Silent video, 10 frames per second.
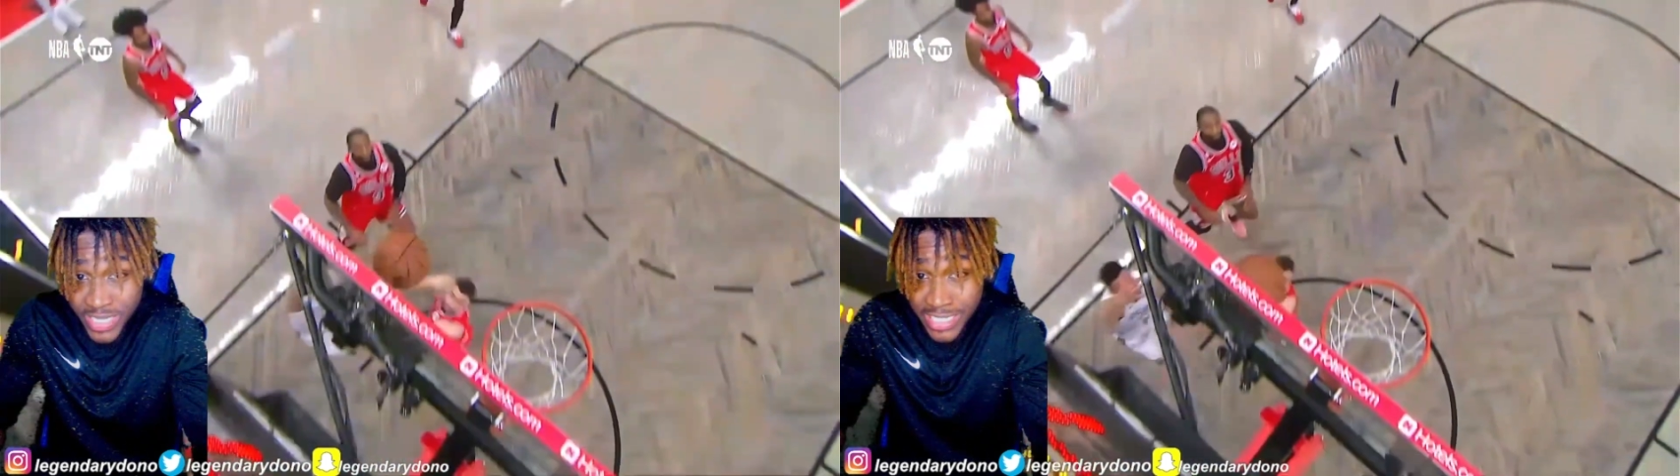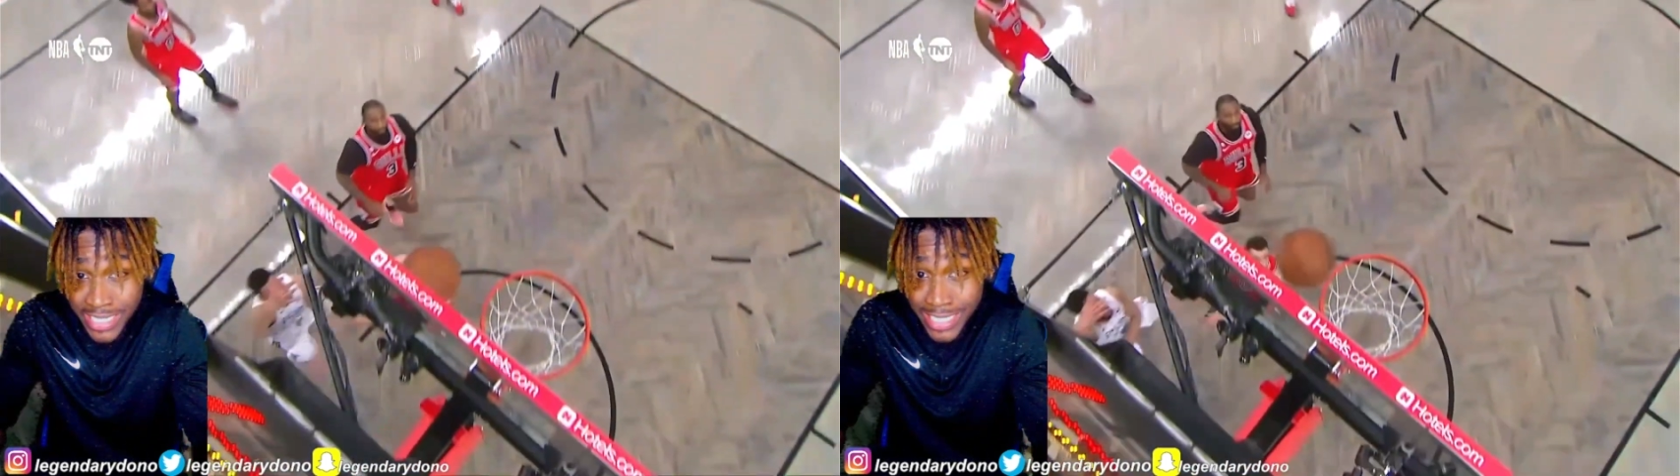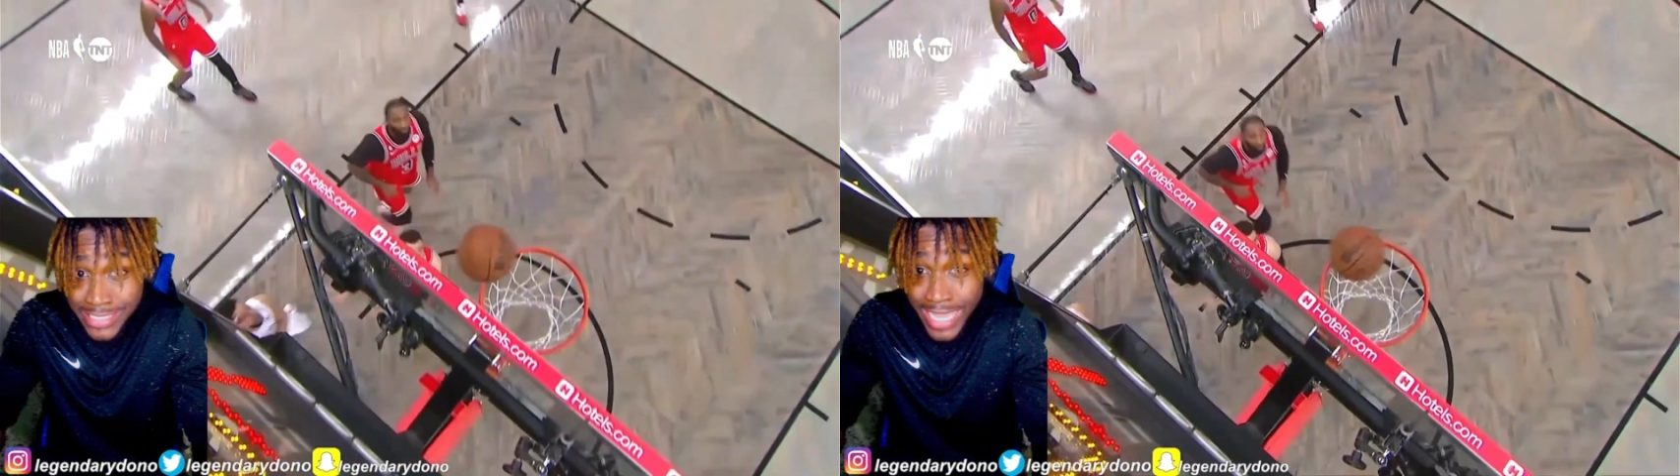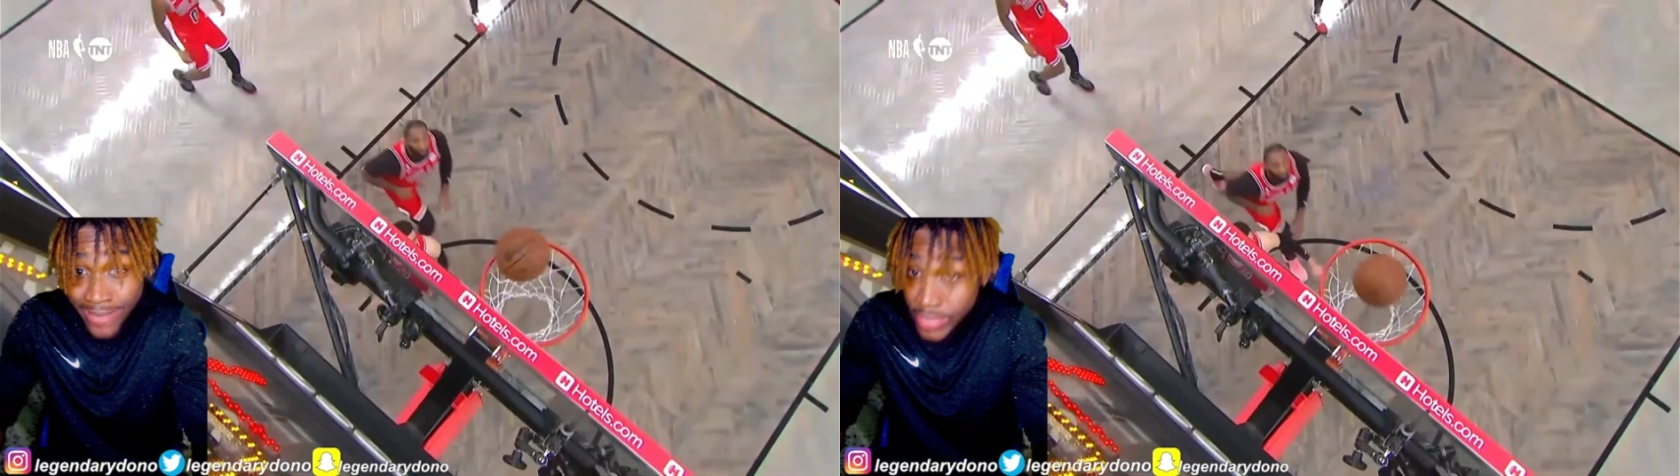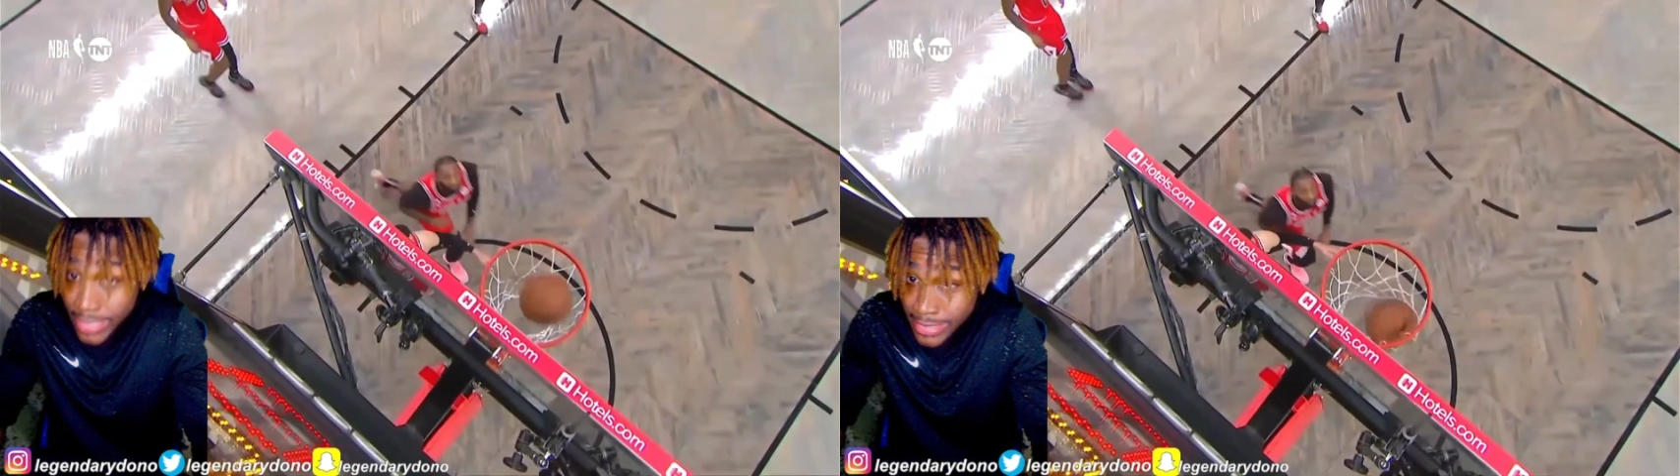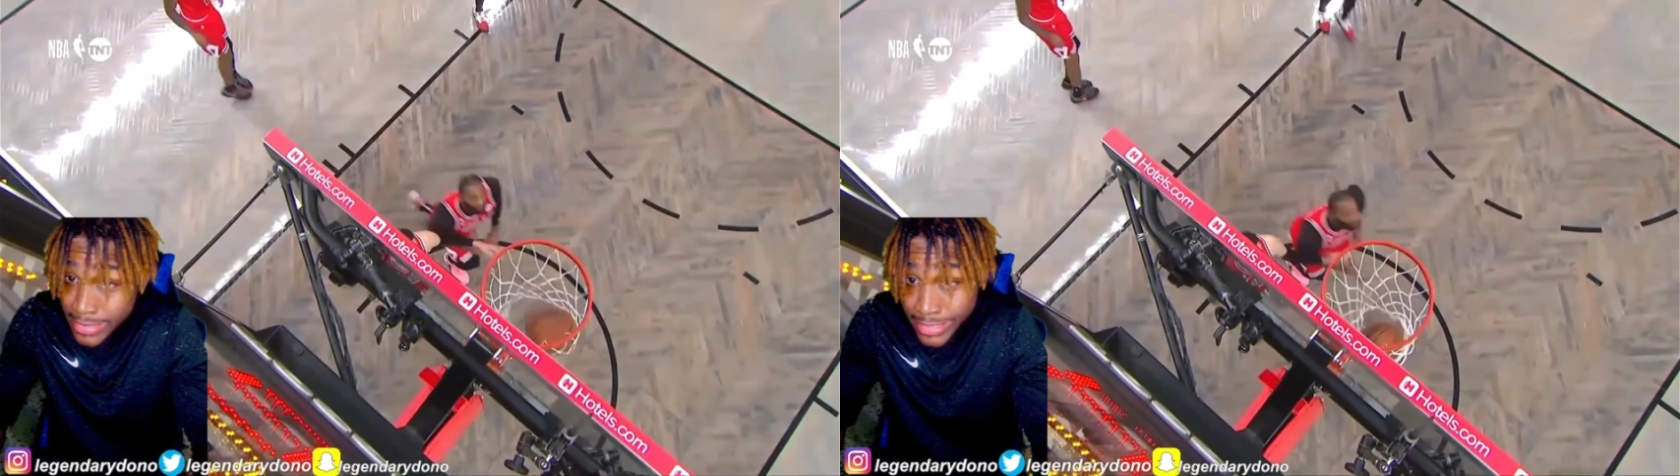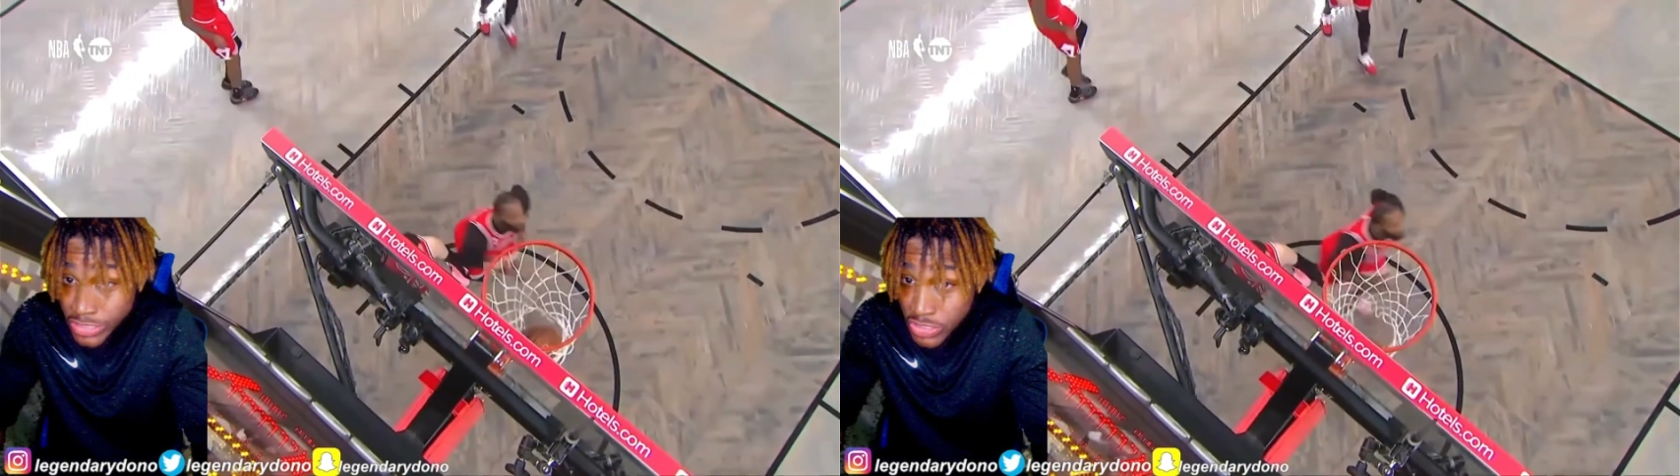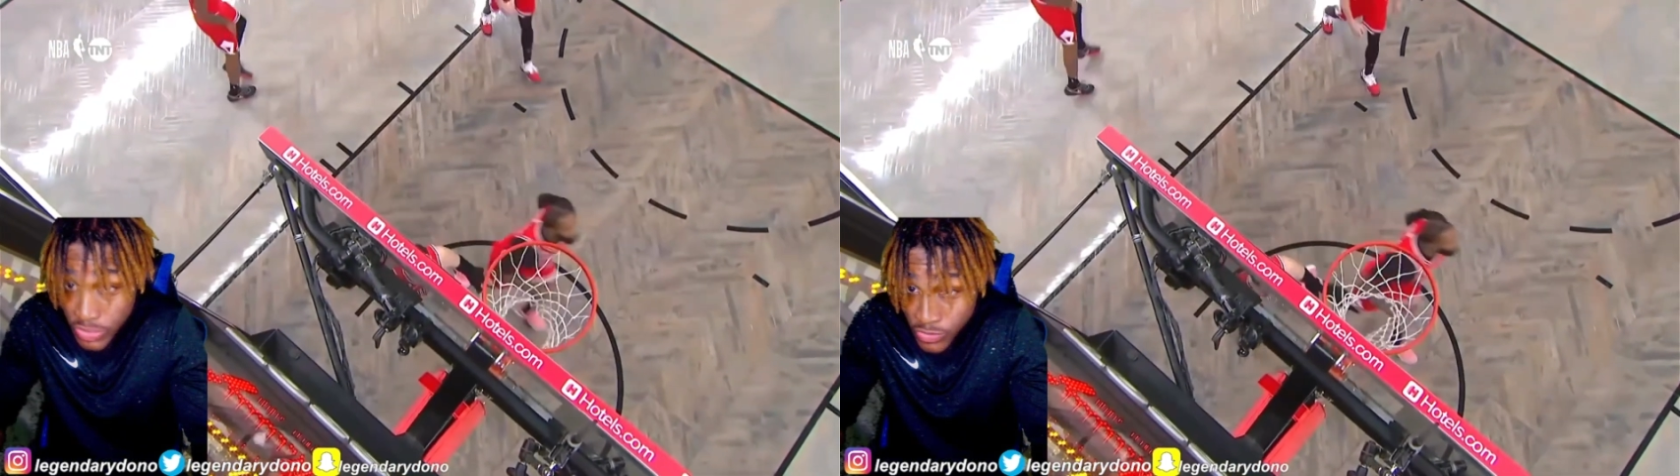The Nets have nothing
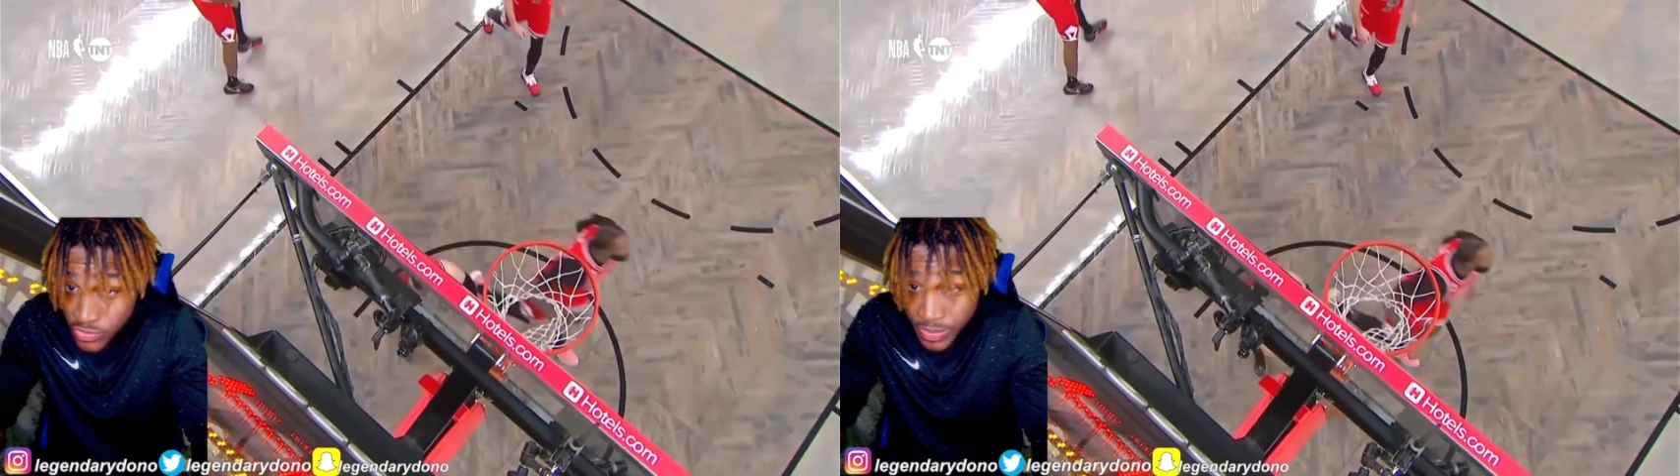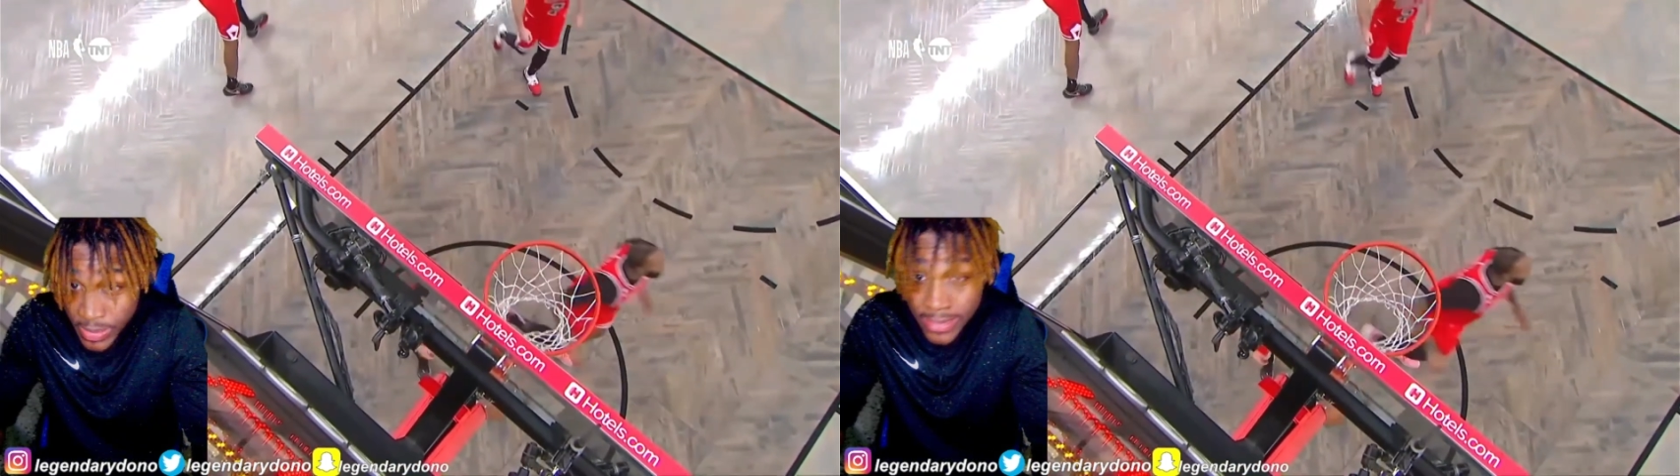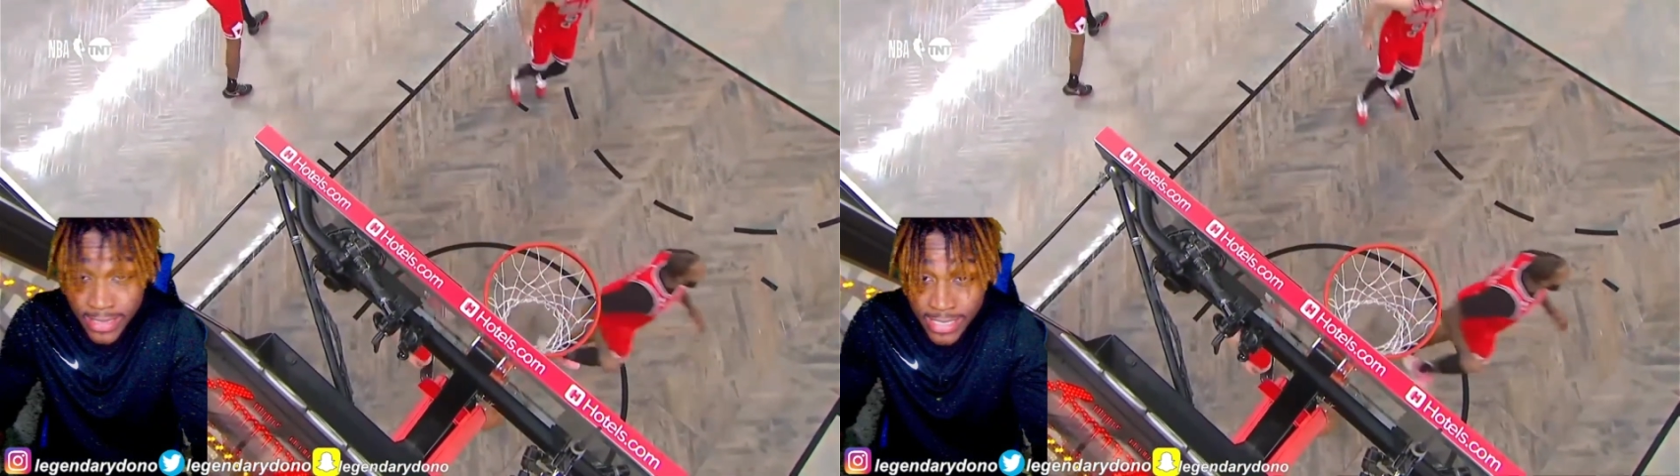to lose, bro.